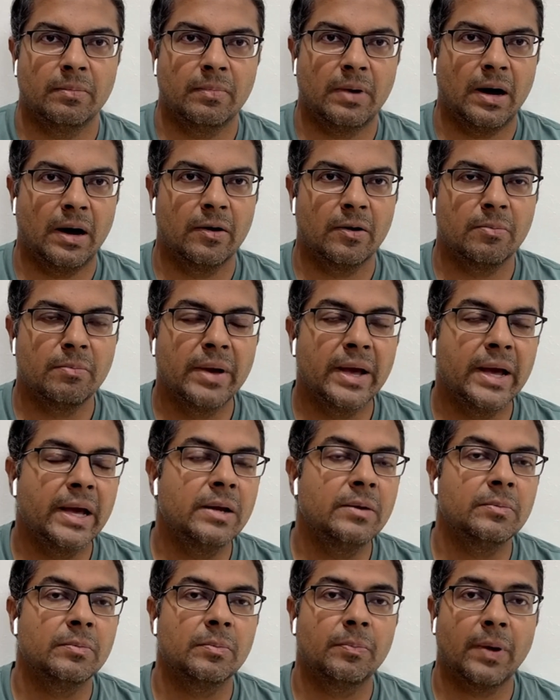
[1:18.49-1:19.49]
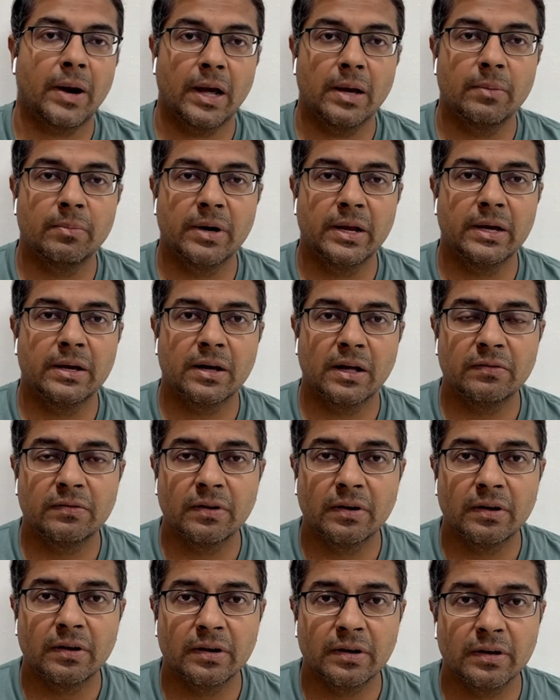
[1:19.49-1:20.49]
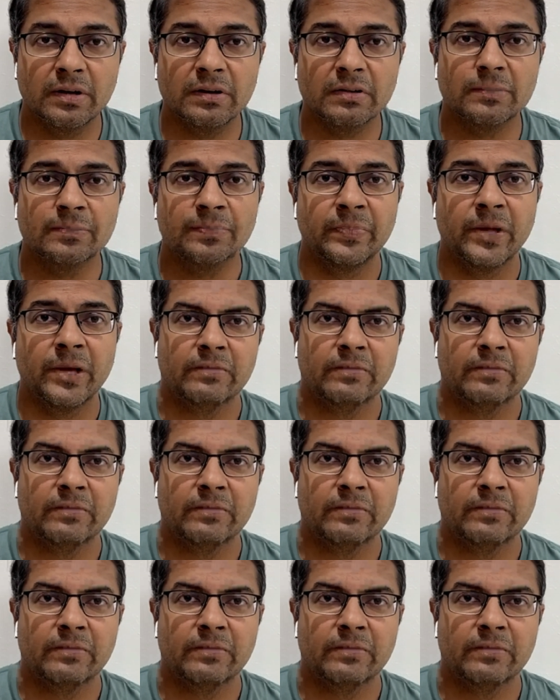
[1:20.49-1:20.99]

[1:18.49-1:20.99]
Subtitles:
Our main primary concern is